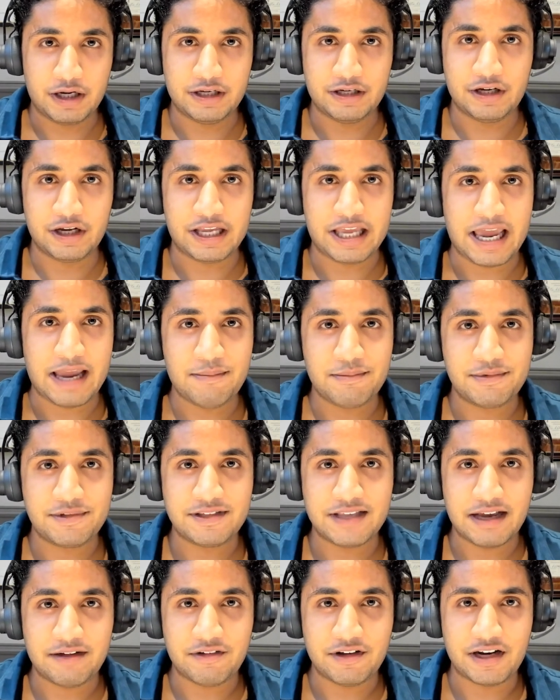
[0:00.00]
in the Game
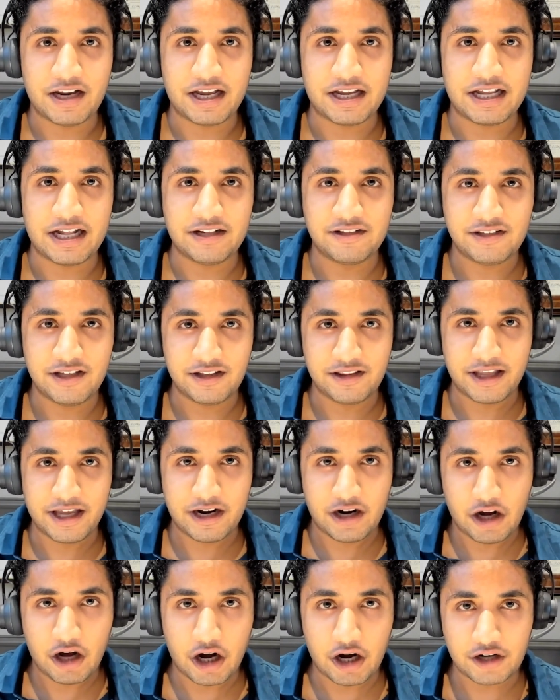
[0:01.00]
7 against the
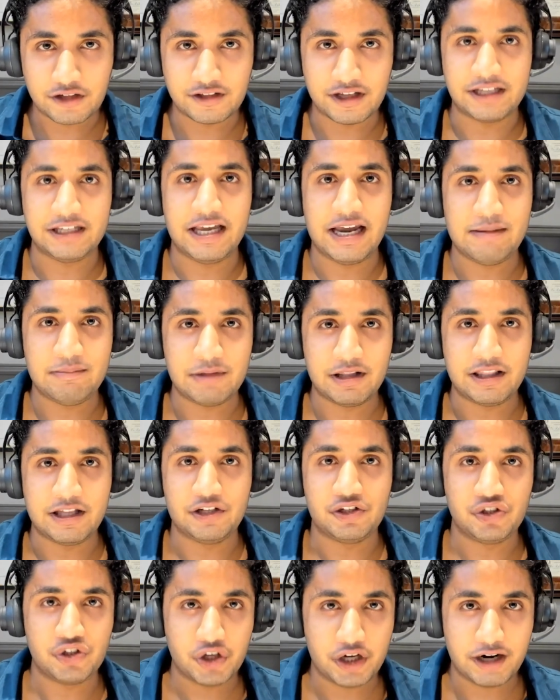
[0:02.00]
Atlanta Hawks, a game that
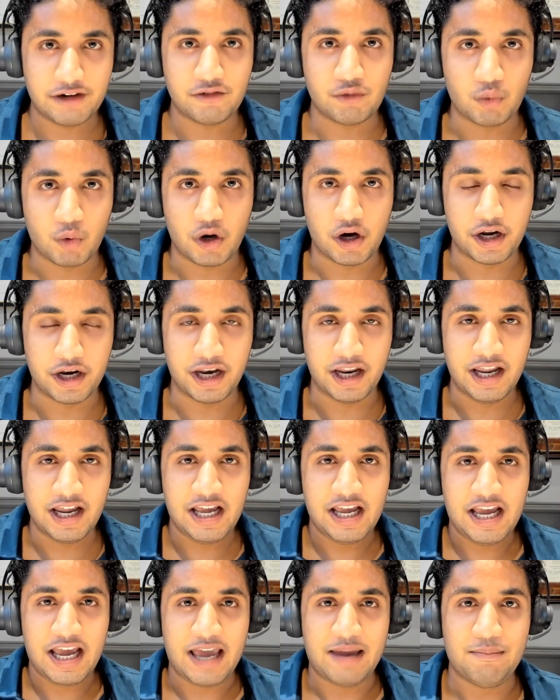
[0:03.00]
they should have won,
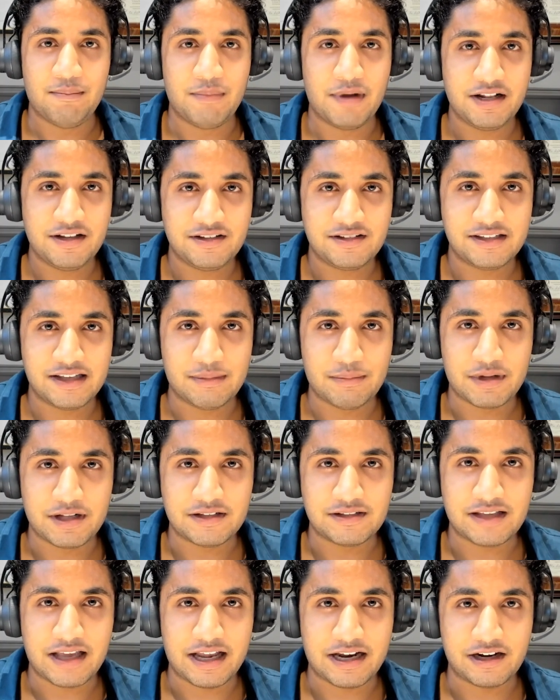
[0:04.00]
and Ben
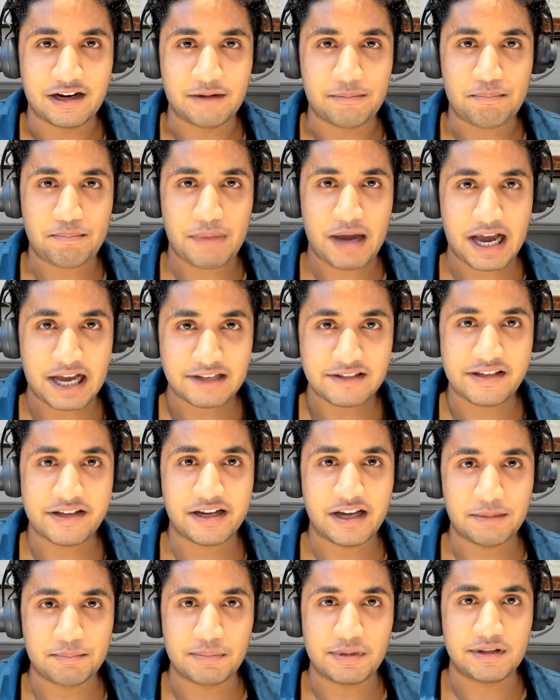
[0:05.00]
Simmons ended up
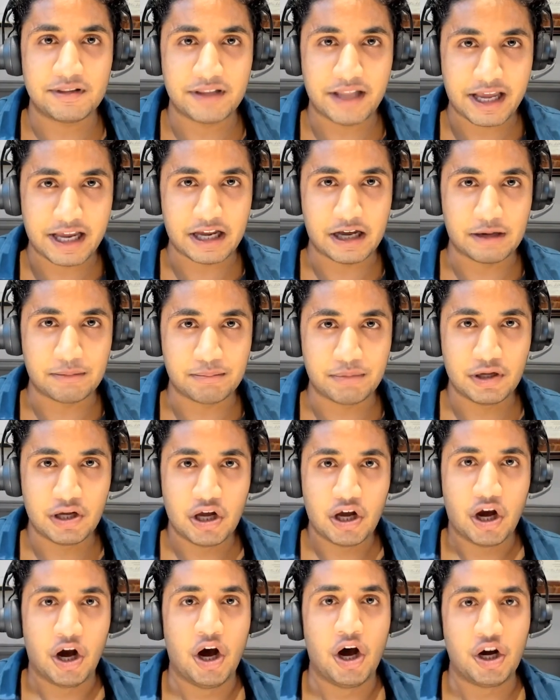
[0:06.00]
passing up a layup
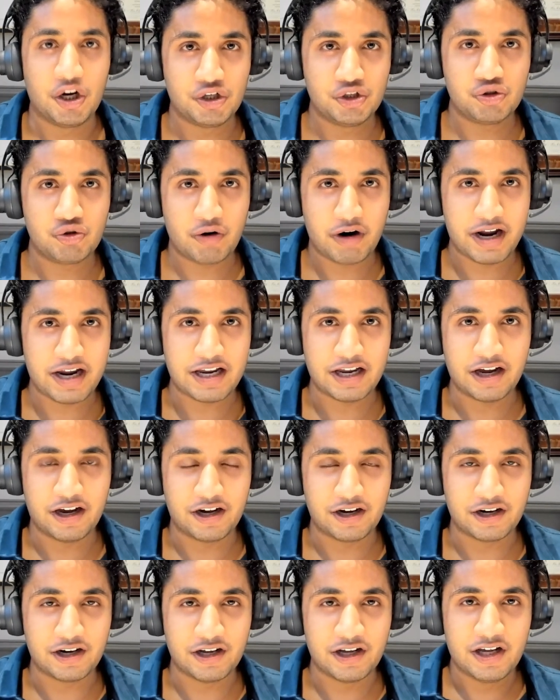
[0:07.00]
on Trae
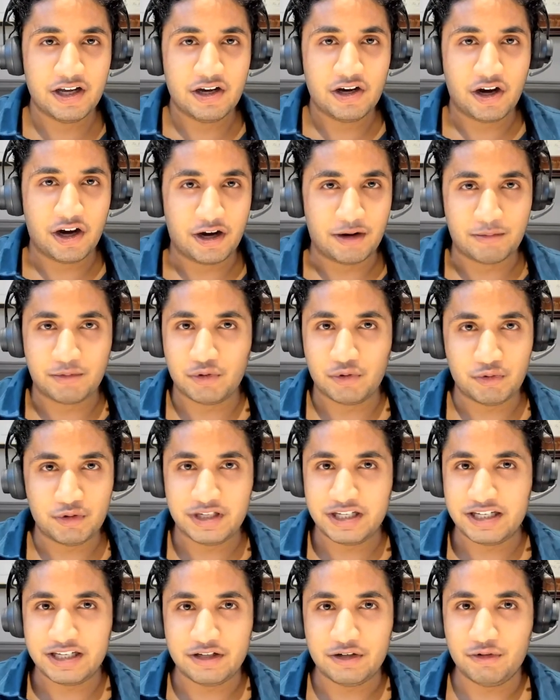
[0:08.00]
Young,
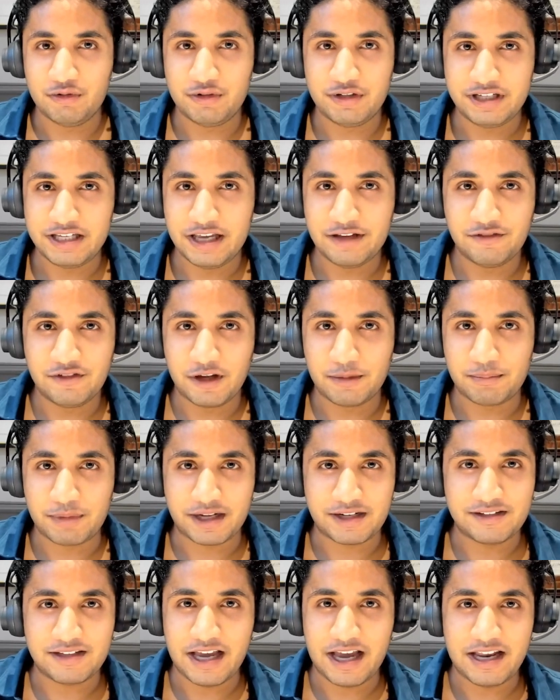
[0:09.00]
who gives up
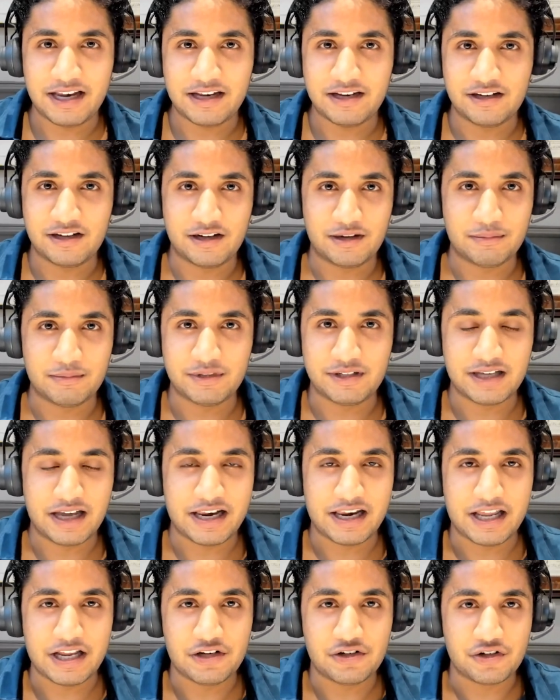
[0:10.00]
like 10
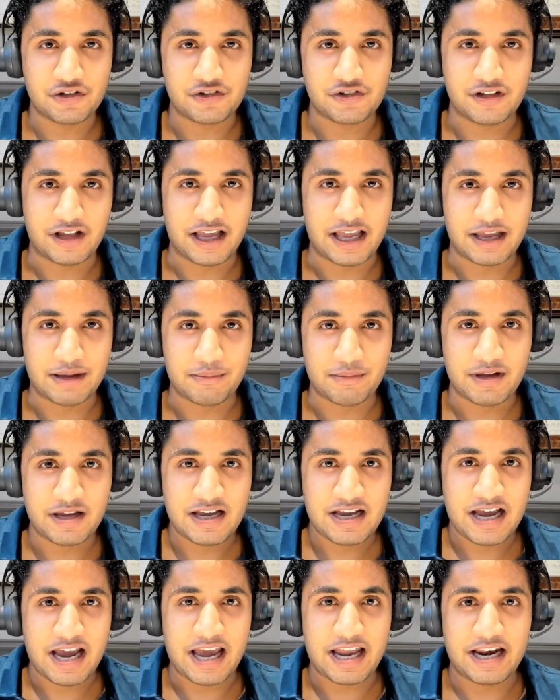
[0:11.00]
inches to him,
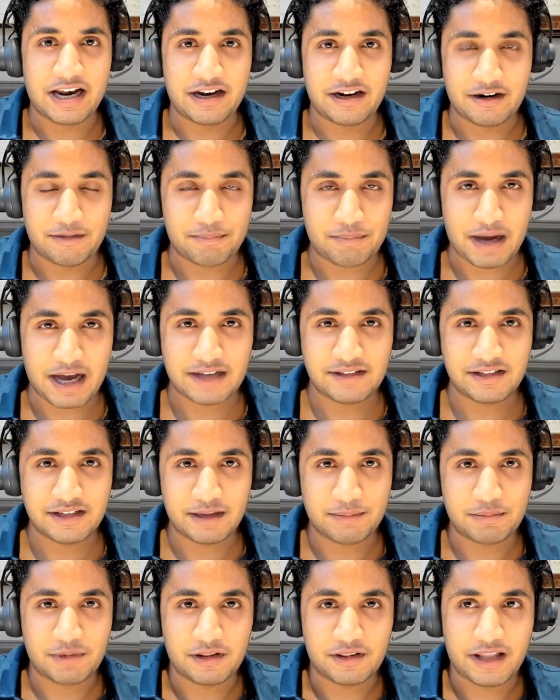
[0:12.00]
and ended up
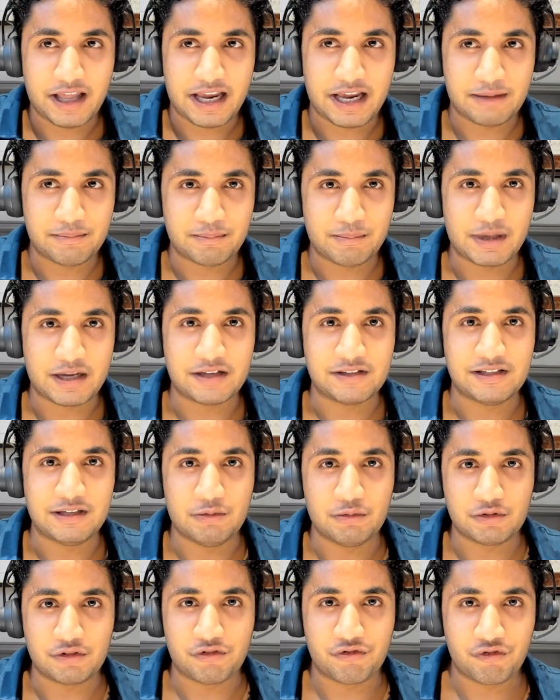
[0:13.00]
passing up the layup because
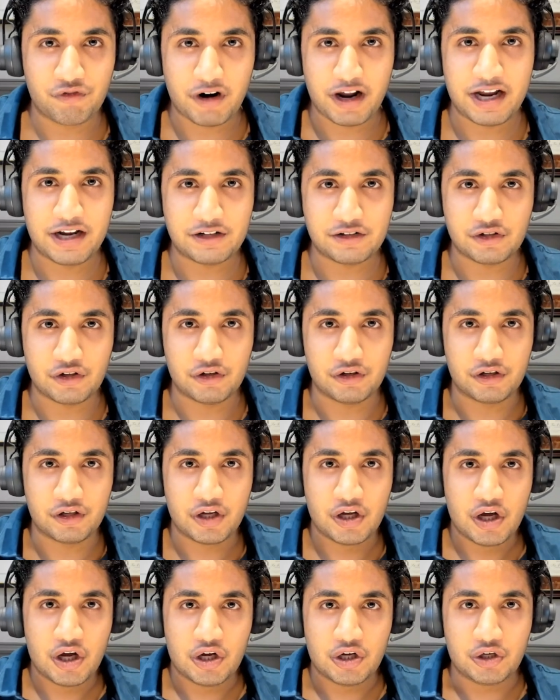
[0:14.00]
he was afraid to
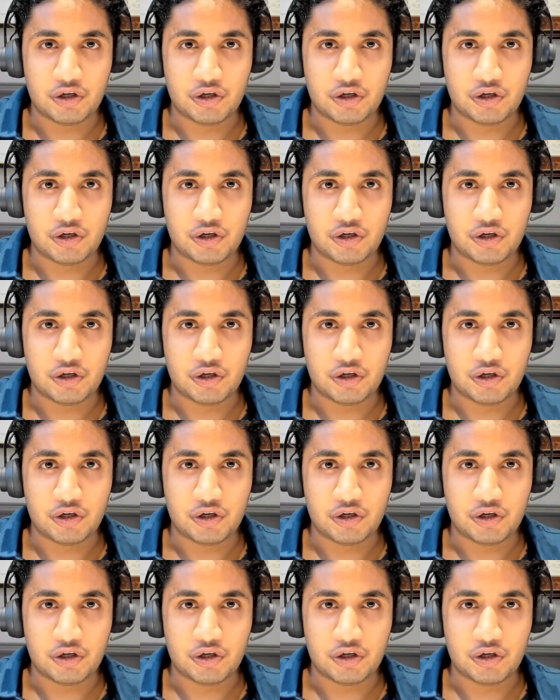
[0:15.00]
